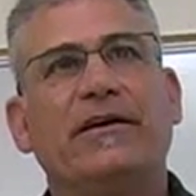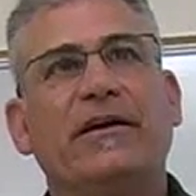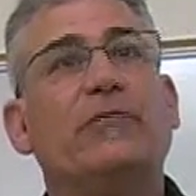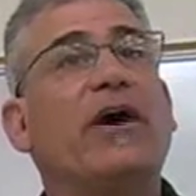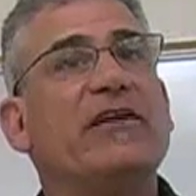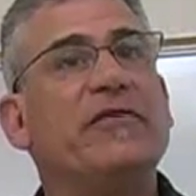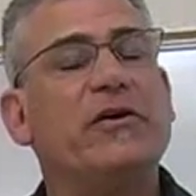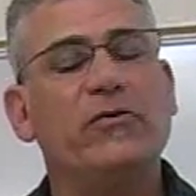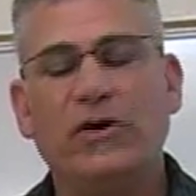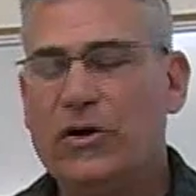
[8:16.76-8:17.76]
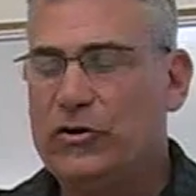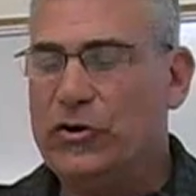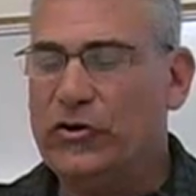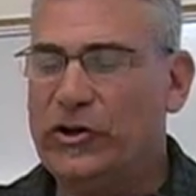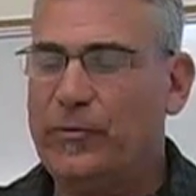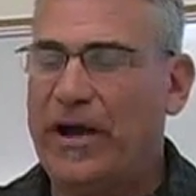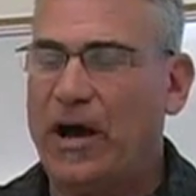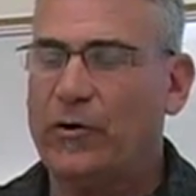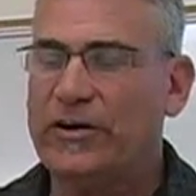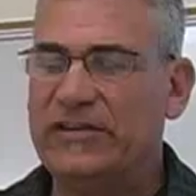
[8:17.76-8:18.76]
In my view, nuclear
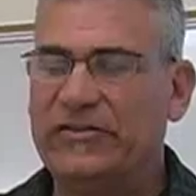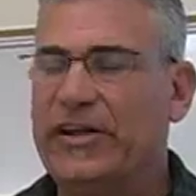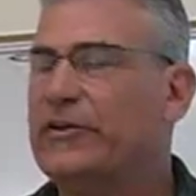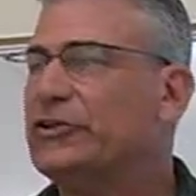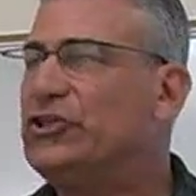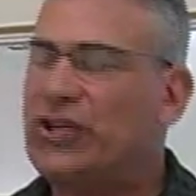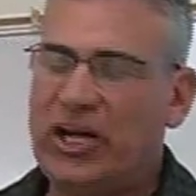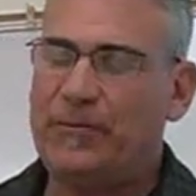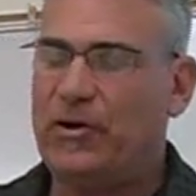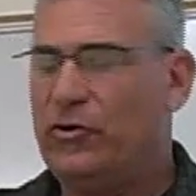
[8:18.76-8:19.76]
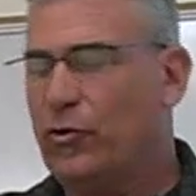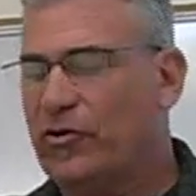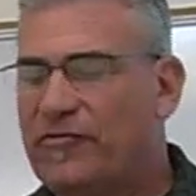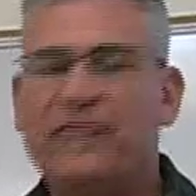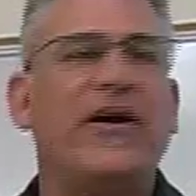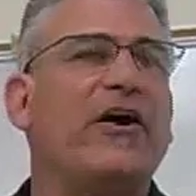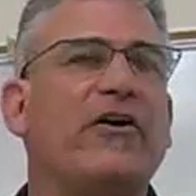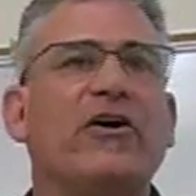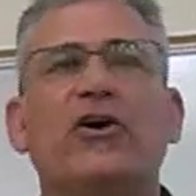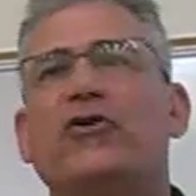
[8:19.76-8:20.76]
power is neither cheap, nor
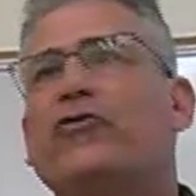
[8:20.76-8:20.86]
fair,